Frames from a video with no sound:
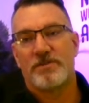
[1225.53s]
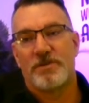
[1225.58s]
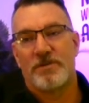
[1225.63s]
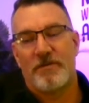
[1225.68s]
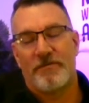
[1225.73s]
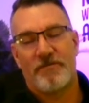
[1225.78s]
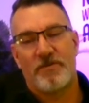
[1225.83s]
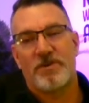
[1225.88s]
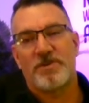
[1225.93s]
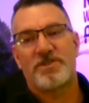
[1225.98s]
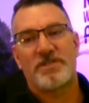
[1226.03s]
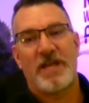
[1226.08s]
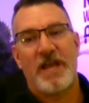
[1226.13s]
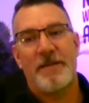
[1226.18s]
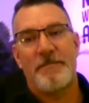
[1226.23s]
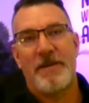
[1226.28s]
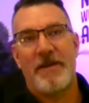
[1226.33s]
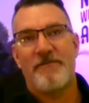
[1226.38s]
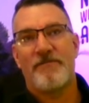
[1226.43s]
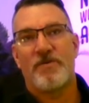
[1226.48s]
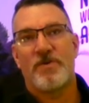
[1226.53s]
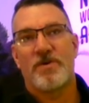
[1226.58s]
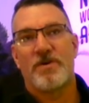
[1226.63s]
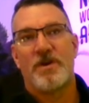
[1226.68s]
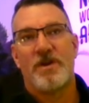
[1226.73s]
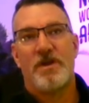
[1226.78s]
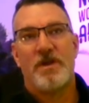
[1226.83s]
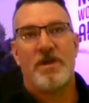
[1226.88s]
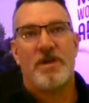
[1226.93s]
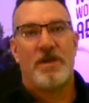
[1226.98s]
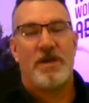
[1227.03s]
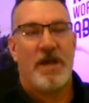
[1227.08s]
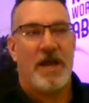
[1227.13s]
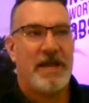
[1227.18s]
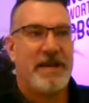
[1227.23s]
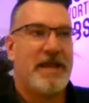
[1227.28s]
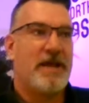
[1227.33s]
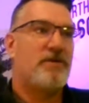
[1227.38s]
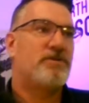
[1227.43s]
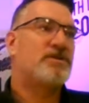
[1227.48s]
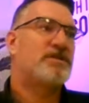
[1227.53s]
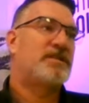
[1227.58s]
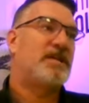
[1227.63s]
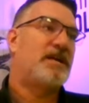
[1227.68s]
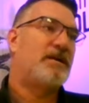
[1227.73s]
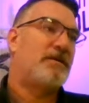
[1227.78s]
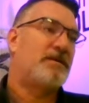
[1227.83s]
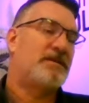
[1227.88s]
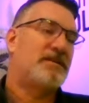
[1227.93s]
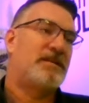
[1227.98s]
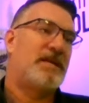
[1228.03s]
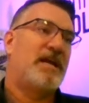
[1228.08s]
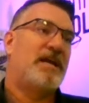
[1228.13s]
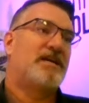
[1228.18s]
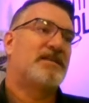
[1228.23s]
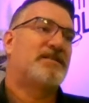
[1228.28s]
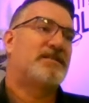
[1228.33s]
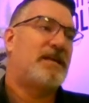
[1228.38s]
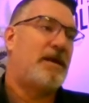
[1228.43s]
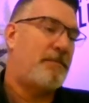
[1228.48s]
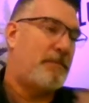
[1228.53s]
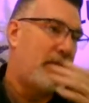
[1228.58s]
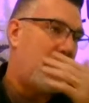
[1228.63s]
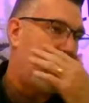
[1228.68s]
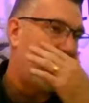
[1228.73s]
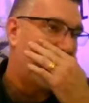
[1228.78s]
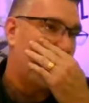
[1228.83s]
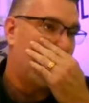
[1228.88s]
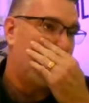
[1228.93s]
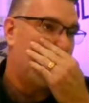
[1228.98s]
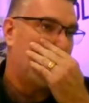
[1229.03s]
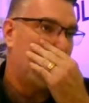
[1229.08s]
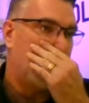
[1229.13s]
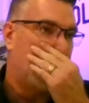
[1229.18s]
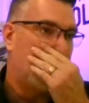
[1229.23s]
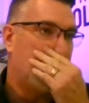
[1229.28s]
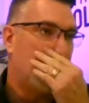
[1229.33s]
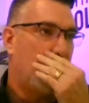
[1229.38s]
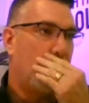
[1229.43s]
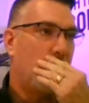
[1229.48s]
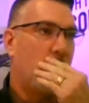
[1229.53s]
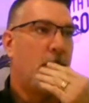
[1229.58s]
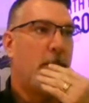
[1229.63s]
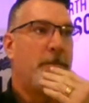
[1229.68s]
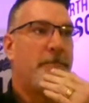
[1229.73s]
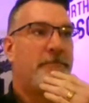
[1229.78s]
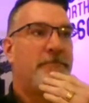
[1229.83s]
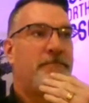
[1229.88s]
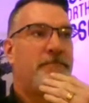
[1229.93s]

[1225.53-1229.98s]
So the first time ever, I now st- take a step back and, and go.